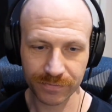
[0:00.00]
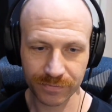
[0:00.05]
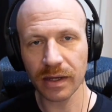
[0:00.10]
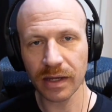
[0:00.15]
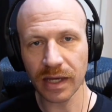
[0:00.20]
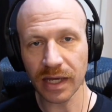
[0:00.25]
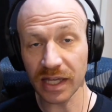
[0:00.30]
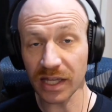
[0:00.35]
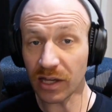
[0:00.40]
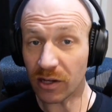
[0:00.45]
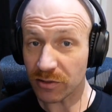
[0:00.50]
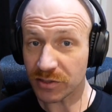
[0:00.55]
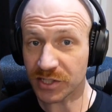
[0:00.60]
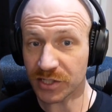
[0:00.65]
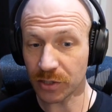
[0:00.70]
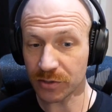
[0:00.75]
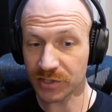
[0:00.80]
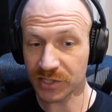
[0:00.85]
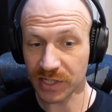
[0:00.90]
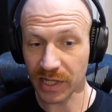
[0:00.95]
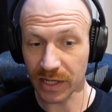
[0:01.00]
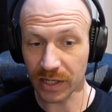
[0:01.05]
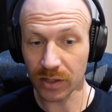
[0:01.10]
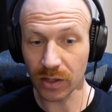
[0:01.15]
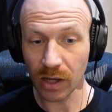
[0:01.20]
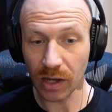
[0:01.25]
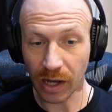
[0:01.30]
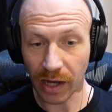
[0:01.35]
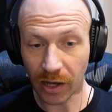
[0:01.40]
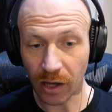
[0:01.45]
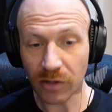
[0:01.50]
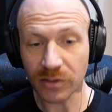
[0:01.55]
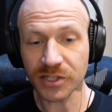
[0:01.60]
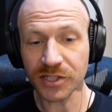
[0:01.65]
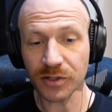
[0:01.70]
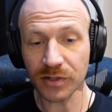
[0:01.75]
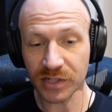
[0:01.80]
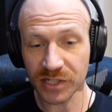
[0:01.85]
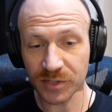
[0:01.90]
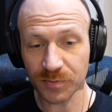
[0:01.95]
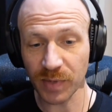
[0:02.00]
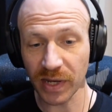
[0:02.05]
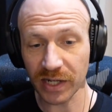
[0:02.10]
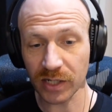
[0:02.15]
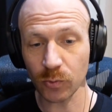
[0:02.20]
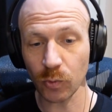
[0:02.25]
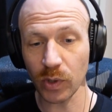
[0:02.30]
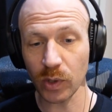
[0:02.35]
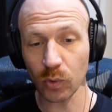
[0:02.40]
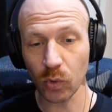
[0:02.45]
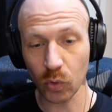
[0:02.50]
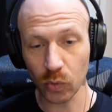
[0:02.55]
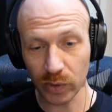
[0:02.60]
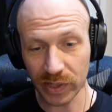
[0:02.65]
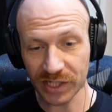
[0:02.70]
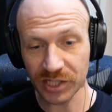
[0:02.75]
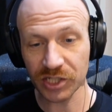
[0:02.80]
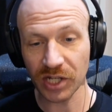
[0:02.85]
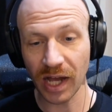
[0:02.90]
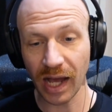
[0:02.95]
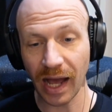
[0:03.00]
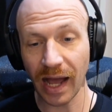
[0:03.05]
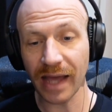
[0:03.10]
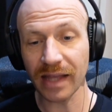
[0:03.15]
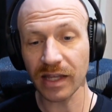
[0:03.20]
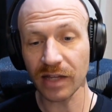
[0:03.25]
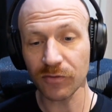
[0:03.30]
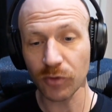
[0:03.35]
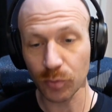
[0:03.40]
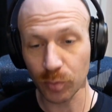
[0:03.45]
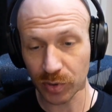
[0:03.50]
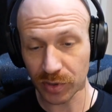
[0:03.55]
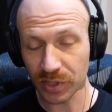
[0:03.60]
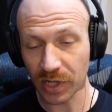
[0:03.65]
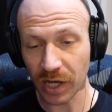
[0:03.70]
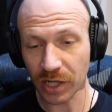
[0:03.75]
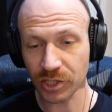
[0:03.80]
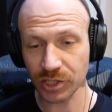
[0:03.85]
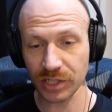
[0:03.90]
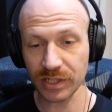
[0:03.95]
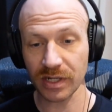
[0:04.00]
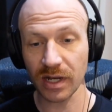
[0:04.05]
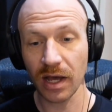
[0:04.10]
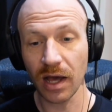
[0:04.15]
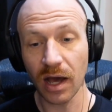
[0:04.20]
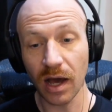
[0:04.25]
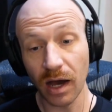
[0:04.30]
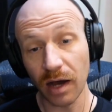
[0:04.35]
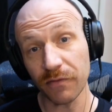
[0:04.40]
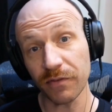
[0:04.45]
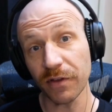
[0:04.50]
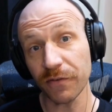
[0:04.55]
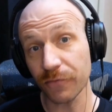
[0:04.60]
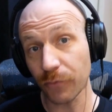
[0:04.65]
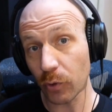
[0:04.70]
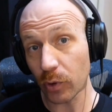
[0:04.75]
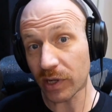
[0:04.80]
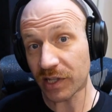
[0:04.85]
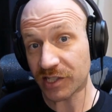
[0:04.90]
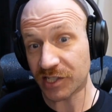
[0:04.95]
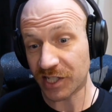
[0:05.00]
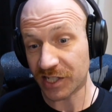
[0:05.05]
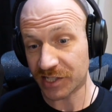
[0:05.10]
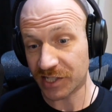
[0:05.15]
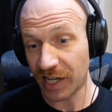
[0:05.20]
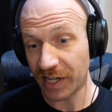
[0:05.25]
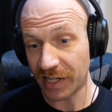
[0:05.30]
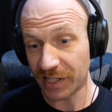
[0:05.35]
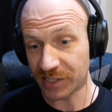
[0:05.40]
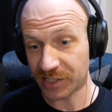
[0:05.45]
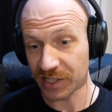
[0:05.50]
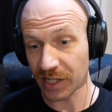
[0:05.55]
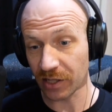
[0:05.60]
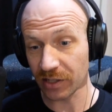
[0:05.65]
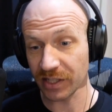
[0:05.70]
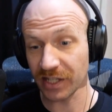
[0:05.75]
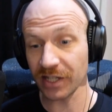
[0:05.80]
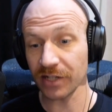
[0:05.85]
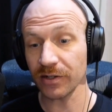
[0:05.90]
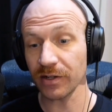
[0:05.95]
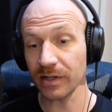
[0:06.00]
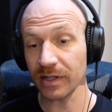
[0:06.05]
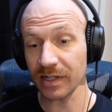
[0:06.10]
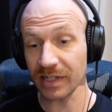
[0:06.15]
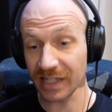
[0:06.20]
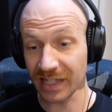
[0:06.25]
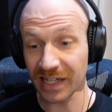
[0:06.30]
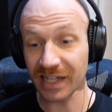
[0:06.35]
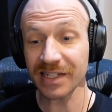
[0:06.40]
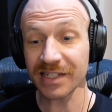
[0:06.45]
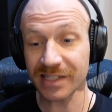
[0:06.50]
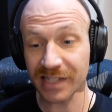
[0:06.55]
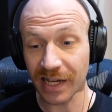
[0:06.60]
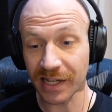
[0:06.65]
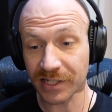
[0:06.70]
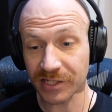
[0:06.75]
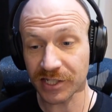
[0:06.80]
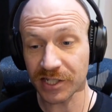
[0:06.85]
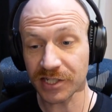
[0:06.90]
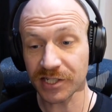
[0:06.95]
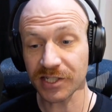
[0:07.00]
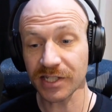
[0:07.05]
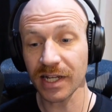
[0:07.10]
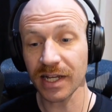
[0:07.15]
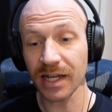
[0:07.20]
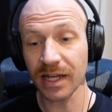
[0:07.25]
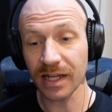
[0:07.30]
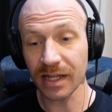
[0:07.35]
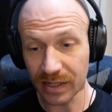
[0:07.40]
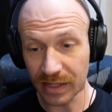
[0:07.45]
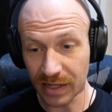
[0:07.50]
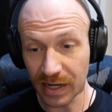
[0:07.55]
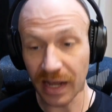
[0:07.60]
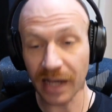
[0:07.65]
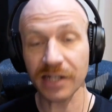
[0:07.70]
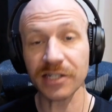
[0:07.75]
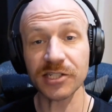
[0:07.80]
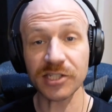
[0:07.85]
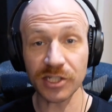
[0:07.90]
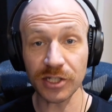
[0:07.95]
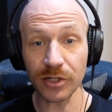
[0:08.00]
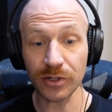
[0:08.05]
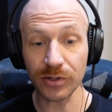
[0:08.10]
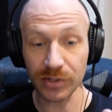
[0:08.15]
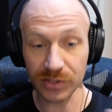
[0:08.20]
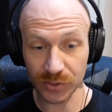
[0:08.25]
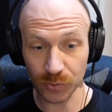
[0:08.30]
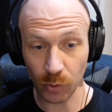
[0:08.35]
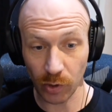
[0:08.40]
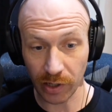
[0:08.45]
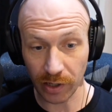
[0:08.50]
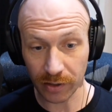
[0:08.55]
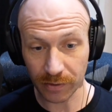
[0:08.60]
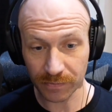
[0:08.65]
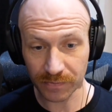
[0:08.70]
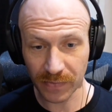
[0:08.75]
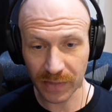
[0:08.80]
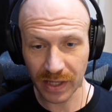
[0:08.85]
He also said, I also expect we will reach high-level production of the 4680 cell here in Giga Texas next year as well.